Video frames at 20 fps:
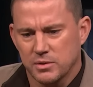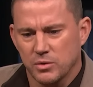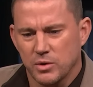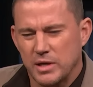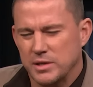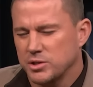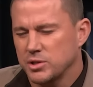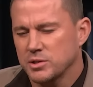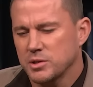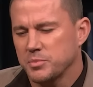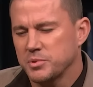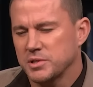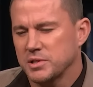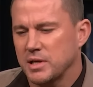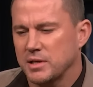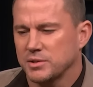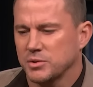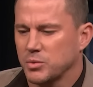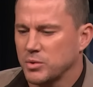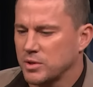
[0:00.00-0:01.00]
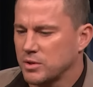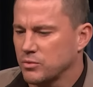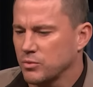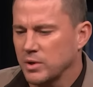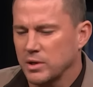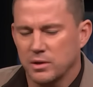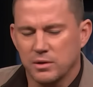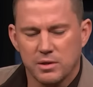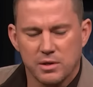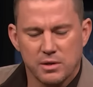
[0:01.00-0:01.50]
Th-. And she's obsessed with
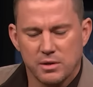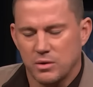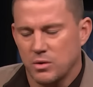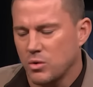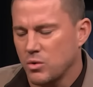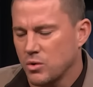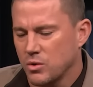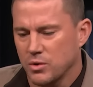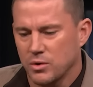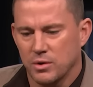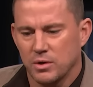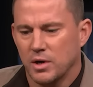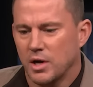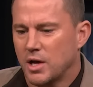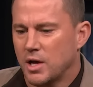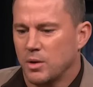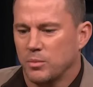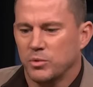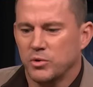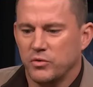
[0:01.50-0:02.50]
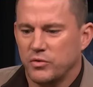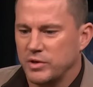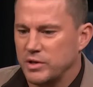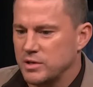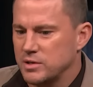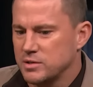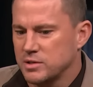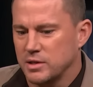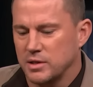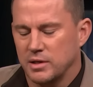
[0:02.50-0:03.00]
thriller and horror
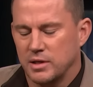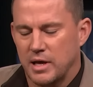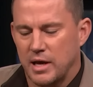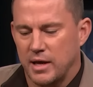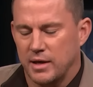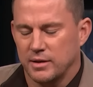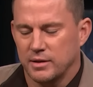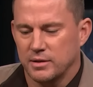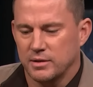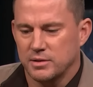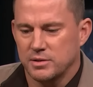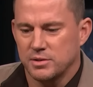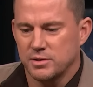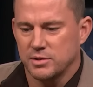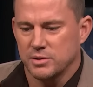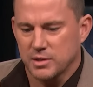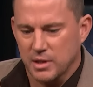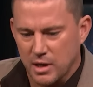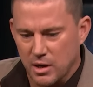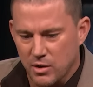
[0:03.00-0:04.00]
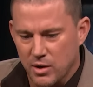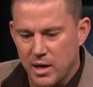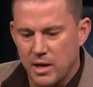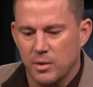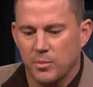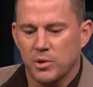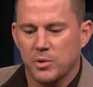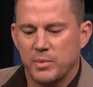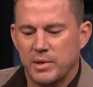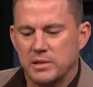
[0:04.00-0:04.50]
movies, and and she's like, okay,
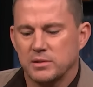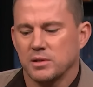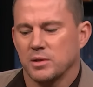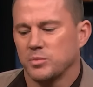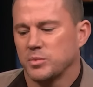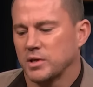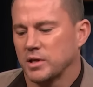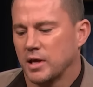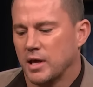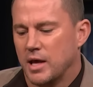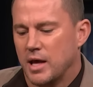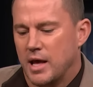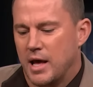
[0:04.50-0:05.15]
I'm going to make something.